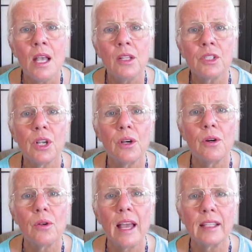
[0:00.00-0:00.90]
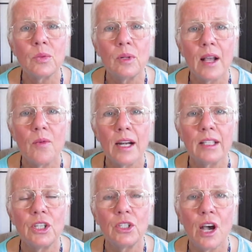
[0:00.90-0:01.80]
So that's what I
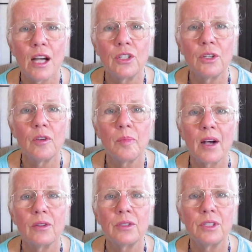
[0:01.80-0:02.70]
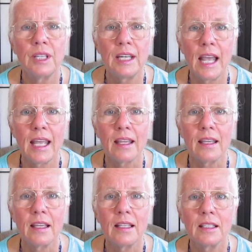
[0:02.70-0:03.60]
wanted to talk to you about today,
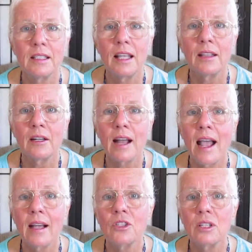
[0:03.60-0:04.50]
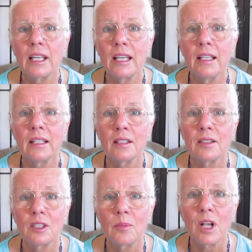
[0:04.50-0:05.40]
is that there actually is
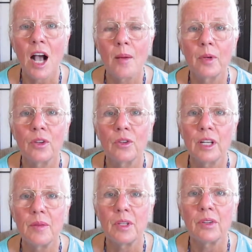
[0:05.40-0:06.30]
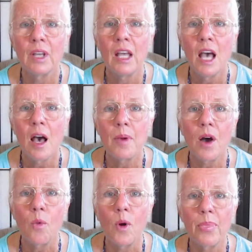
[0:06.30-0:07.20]
some common agreement
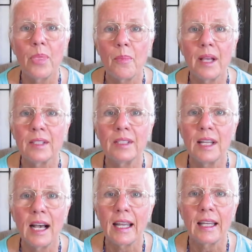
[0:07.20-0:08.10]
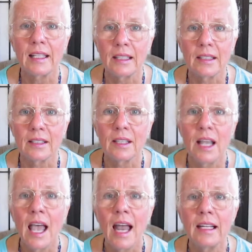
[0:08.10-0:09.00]
about what the best diet is.
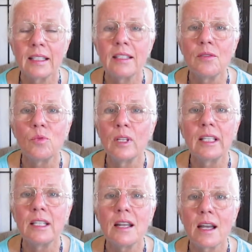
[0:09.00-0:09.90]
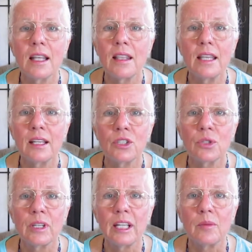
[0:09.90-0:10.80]
And it's really none of the
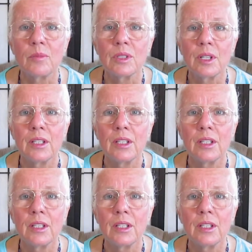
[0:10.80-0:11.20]
extremes.